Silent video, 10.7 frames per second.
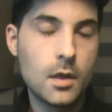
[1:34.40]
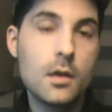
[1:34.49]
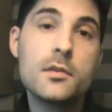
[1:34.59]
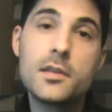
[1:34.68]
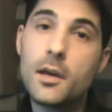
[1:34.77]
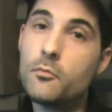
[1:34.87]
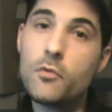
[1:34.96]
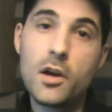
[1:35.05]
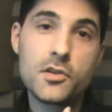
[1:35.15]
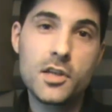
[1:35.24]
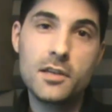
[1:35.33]
See, I'm
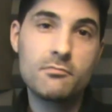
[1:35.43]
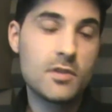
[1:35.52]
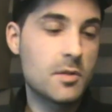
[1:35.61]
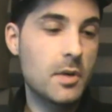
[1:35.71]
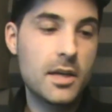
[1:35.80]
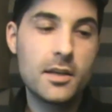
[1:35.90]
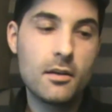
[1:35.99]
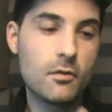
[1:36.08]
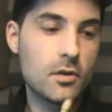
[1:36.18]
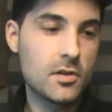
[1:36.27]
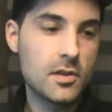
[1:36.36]
rushing, speeding, I've
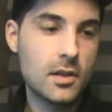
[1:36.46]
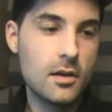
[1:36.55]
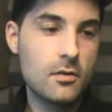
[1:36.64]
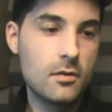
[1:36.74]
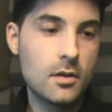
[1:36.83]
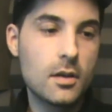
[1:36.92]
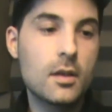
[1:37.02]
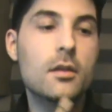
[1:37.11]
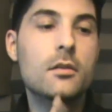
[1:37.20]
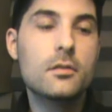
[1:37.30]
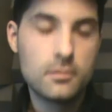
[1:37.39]
got to slow,
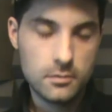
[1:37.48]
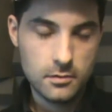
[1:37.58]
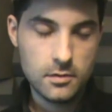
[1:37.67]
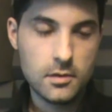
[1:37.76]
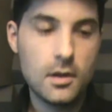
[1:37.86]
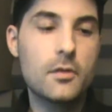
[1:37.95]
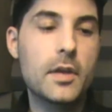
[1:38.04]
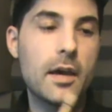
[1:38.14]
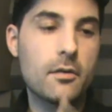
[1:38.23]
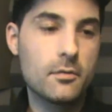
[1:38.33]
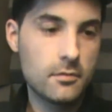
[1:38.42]
slow
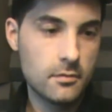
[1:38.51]
down.